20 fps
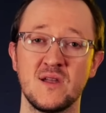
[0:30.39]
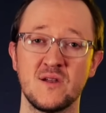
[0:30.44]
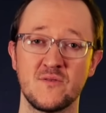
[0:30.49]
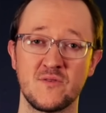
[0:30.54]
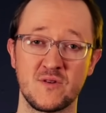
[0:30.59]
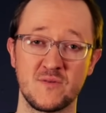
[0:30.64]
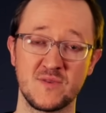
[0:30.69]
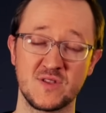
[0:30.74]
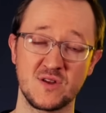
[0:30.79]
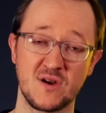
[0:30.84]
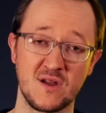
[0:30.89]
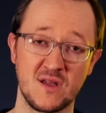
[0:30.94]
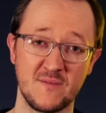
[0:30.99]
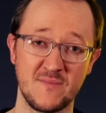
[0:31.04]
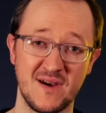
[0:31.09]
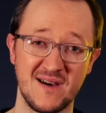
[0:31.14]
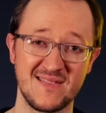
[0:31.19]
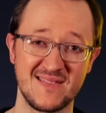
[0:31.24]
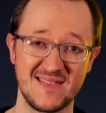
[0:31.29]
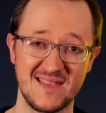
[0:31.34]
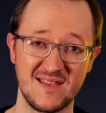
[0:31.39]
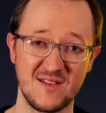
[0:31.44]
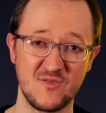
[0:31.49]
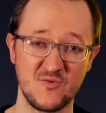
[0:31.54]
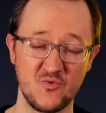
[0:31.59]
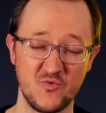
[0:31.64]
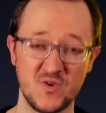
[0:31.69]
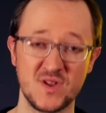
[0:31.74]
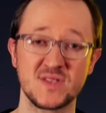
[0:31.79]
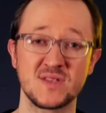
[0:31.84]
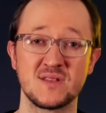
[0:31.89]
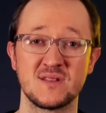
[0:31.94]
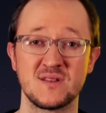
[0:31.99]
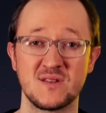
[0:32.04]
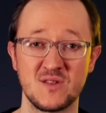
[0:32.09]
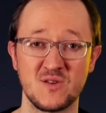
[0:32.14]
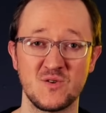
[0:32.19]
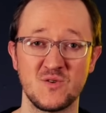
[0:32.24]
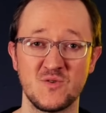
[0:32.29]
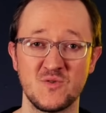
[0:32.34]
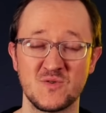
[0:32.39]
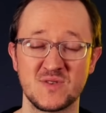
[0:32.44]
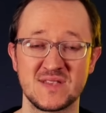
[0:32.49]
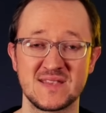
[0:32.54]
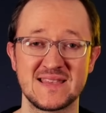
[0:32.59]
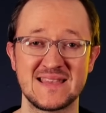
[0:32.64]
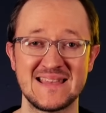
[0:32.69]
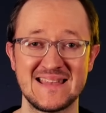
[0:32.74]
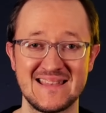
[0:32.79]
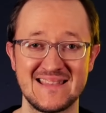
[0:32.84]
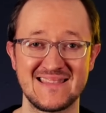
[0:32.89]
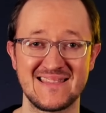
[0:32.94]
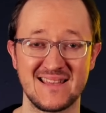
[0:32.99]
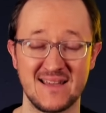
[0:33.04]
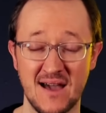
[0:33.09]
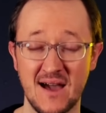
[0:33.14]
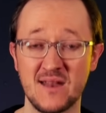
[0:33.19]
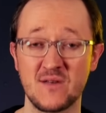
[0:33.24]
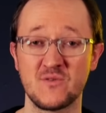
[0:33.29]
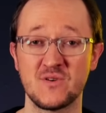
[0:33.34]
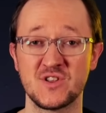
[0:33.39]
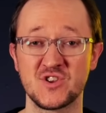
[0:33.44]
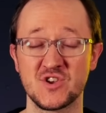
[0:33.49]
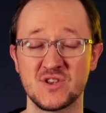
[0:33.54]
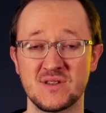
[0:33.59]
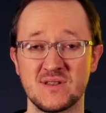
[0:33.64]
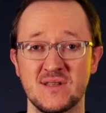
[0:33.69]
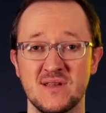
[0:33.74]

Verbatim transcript: We're going to be talking about the recent news in the Godot engine.